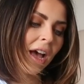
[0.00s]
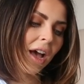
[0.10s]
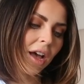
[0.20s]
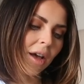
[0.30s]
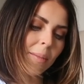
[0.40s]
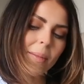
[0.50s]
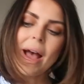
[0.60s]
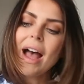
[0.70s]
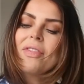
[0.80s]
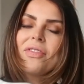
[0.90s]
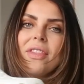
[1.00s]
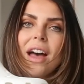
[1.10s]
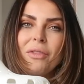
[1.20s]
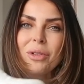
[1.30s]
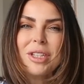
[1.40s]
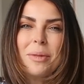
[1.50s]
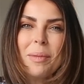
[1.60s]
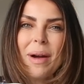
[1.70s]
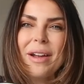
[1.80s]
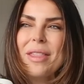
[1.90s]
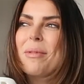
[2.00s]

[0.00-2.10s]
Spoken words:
I've also been wearing